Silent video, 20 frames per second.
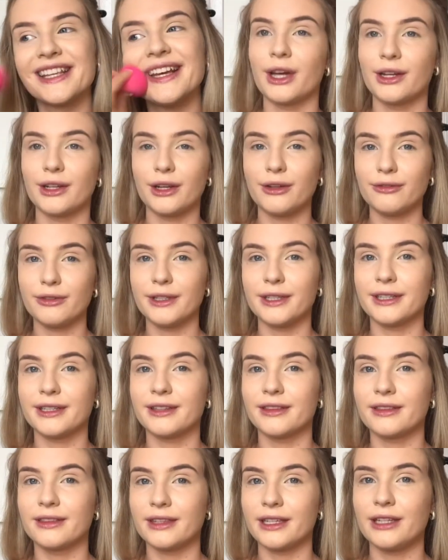I don't think
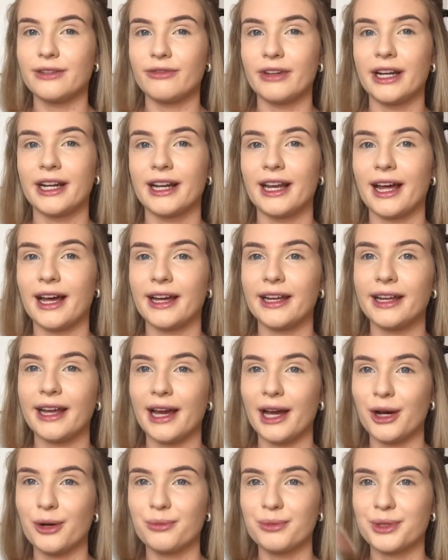the ring light
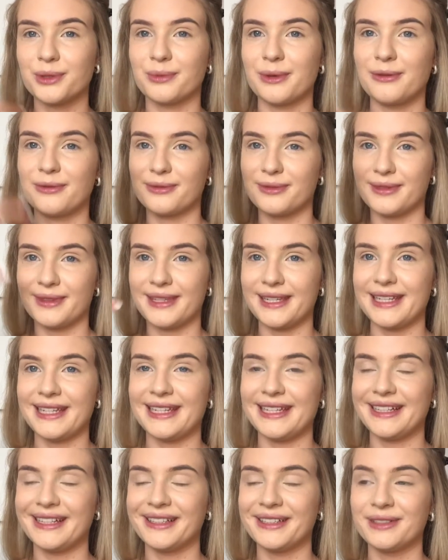helps with
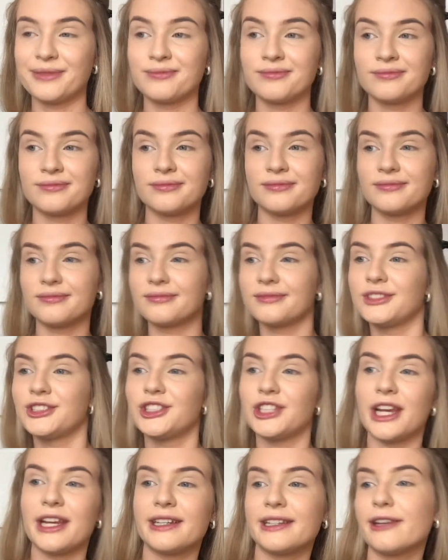the
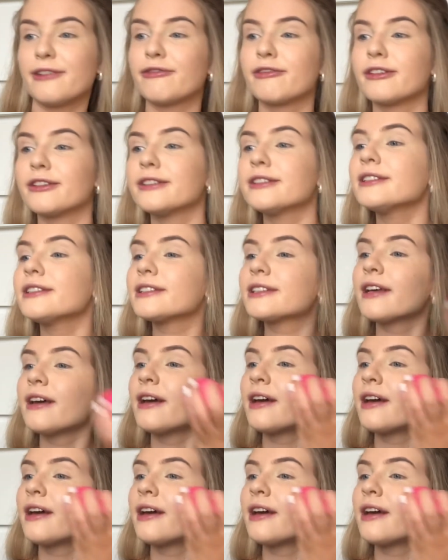shade difference,